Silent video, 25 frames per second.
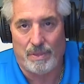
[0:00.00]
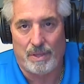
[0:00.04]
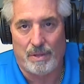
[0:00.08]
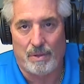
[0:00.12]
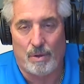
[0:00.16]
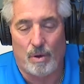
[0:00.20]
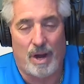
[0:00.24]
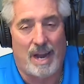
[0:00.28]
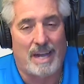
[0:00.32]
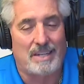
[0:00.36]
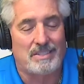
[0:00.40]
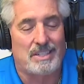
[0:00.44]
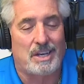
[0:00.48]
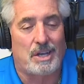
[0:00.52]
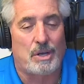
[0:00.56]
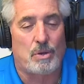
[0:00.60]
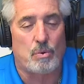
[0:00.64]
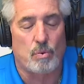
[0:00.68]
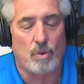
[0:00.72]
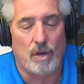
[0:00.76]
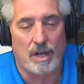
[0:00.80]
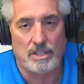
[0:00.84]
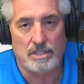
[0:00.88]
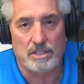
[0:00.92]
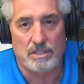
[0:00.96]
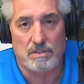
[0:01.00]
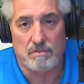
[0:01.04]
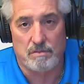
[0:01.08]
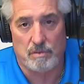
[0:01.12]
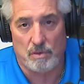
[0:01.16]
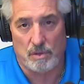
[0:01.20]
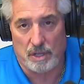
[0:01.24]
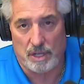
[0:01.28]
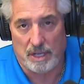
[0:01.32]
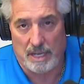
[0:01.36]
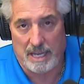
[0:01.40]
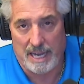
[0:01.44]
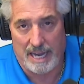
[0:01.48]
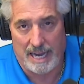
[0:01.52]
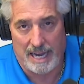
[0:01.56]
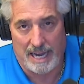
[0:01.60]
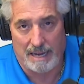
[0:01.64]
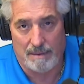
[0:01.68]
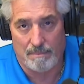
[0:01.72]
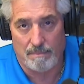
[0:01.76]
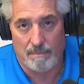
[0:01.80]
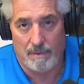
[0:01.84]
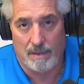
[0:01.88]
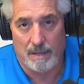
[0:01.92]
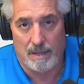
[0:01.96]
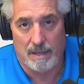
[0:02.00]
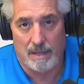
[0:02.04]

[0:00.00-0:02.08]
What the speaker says: or has a grudge for the game.